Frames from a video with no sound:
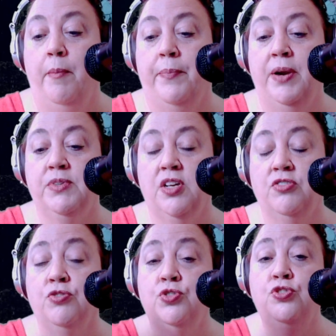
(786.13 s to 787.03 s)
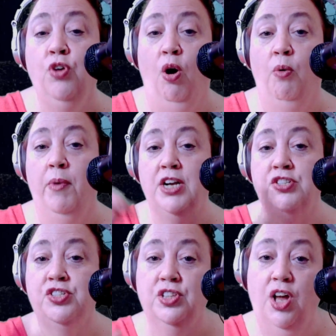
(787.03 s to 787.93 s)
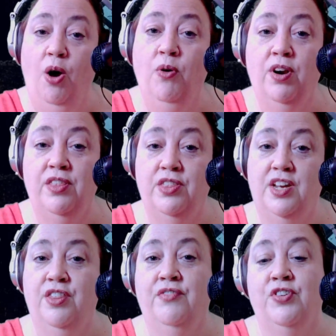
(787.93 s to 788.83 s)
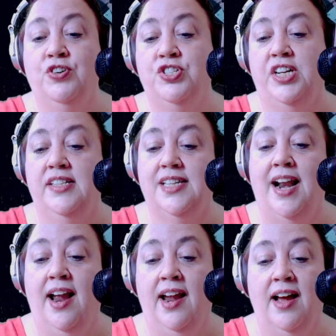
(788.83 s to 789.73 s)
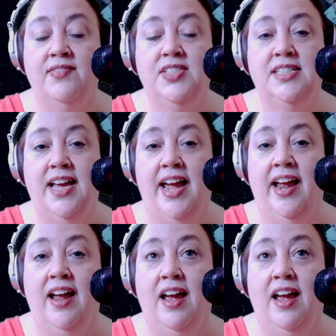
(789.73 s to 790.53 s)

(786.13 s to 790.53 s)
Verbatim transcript: But it was also so much slower than the other versions. And I have to say,